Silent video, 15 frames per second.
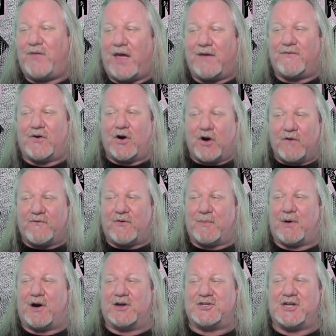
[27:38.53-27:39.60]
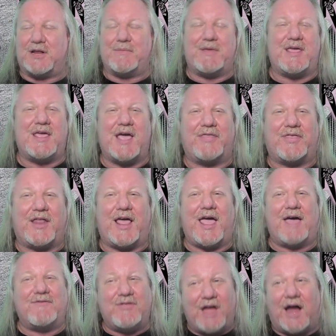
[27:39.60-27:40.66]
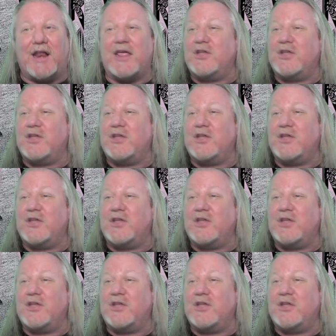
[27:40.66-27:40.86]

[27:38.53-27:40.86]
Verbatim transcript: that I've heard from Arch Enemy yet that I have not